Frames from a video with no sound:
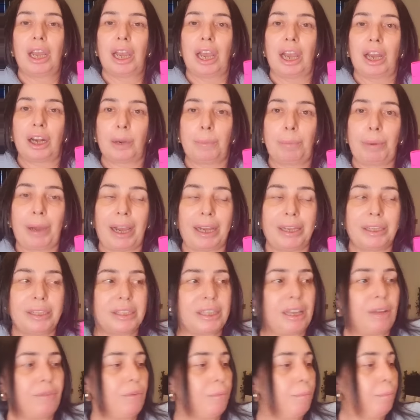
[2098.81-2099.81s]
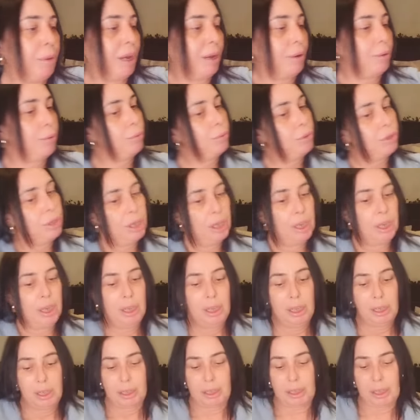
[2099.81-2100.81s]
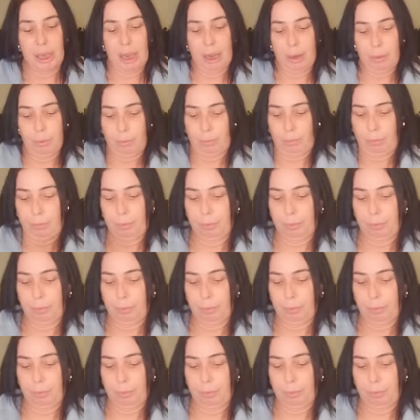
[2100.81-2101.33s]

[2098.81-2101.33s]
and I paid £7. So,